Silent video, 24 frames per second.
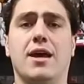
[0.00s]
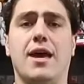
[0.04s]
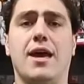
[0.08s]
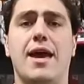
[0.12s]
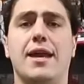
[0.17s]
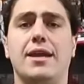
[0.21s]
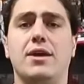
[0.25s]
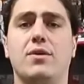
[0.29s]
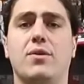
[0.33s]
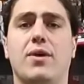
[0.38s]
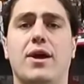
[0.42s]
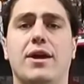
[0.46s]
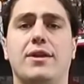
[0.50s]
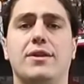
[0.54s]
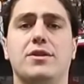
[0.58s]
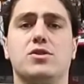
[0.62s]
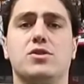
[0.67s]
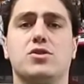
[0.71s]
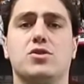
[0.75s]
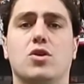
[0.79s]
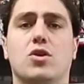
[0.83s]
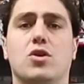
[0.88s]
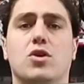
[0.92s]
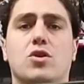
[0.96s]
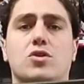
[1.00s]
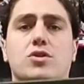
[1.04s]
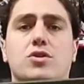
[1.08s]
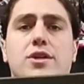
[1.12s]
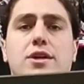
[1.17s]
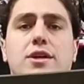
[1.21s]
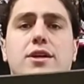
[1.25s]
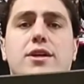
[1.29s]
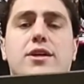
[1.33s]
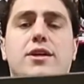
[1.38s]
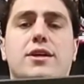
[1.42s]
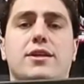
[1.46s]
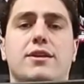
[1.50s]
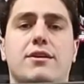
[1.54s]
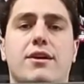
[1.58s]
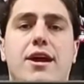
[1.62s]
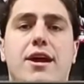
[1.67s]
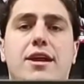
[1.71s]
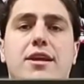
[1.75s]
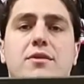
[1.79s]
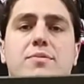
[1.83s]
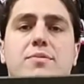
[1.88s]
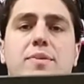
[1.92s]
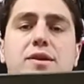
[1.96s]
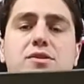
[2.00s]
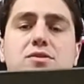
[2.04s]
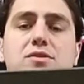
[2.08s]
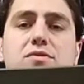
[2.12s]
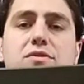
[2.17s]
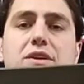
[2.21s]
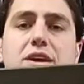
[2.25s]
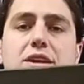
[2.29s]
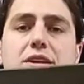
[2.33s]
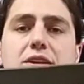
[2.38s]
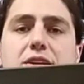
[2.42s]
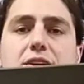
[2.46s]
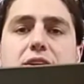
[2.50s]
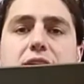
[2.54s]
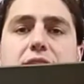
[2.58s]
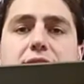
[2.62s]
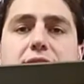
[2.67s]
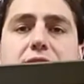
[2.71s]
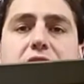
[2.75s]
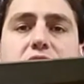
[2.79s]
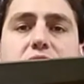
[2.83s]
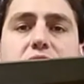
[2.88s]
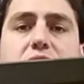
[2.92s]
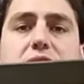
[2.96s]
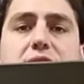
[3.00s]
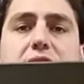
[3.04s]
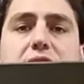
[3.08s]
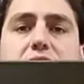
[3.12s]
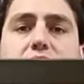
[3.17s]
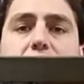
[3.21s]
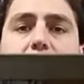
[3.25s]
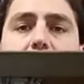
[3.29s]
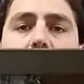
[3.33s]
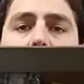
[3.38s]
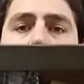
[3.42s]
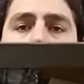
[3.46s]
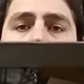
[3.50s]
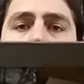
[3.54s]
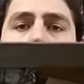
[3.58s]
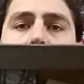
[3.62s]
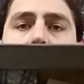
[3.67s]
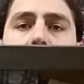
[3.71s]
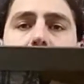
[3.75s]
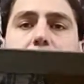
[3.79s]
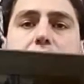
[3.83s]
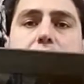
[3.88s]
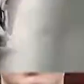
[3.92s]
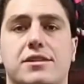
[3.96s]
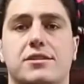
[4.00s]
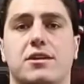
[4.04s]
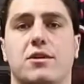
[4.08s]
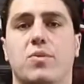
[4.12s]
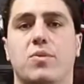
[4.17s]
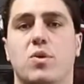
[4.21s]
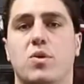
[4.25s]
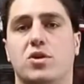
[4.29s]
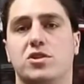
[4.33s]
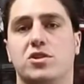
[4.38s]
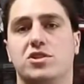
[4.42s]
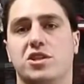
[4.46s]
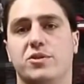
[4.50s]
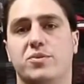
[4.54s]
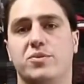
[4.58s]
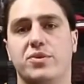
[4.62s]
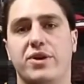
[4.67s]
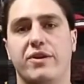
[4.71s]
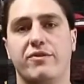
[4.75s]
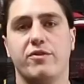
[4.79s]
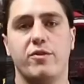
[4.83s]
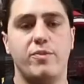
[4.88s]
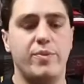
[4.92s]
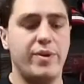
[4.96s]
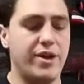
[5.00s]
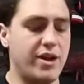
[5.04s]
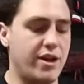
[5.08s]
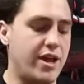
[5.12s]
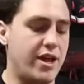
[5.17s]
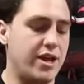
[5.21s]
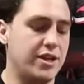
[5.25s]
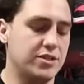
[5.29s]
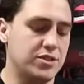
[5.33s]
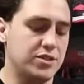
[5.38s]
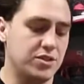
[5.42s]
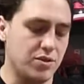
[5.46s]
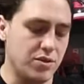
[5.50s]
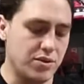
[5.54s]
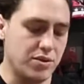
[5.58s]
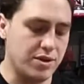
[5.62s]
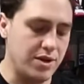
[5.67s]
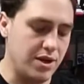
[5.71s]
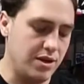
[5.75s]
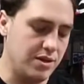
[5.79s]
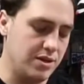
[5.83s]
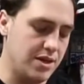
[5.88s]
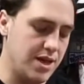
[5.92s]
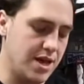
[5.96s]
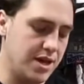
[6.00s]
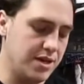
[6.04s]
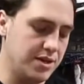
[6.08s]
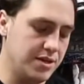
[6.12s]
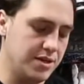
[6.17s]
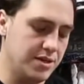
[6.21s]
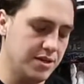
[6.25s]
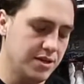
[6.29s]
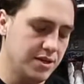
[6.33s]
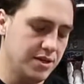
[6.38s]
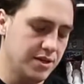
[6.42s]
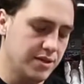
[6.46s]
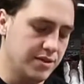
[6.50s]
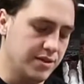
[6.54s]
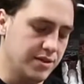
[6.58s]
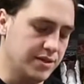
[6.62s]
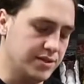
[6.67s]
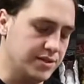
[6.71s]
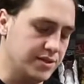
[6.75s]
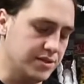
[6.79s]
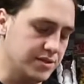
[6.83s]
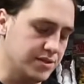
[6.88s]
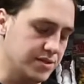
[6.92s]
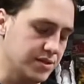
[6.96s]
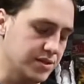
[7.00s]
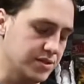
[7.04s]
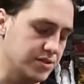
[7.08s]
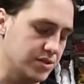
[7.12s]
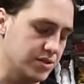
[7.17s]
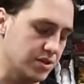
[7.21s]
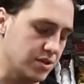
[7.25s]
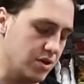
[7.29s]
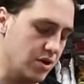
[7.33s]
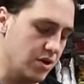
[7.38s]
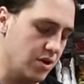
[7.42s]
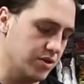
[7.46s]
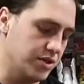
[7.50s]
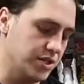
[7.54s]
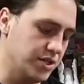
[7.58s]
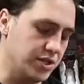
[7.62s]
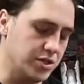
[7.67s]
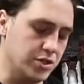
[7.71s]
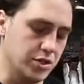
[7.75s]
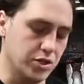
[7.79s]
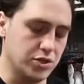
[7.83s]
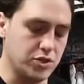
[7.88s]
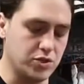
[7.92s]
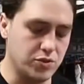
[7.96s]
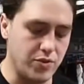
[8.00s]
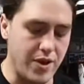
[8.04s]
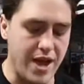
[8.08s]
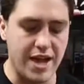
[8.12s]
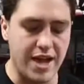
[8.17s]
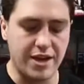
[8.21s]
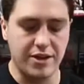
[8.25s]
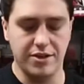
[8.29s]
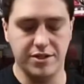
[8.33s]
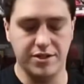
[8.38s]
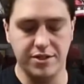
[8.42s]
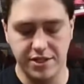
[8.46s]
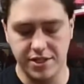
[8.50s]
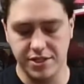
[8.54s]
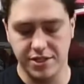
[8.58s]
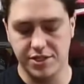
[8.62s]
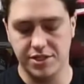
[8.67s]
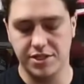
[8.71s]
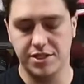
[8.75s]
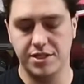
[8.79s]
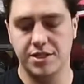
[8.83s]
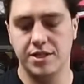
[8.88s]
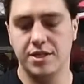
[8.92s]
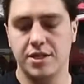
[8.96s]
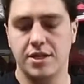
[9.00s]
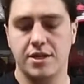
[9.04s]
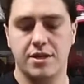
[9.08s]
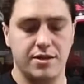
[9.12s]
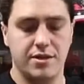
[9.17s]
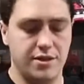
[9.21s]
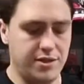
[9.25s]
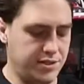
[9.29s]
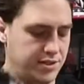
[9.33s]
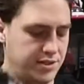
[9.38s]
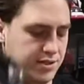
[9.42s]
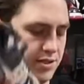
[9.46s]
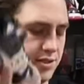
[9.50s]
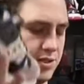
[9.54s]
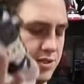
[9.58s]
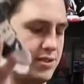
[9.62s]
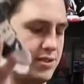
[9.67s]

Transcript: Anyway, these sold. They're headed to Pennsylvania, and that's what's next on What's Shipping. Next up on What's Shipping, we have a pair heading to North Carolina. This is the Saucony Cushwacker edition. This is a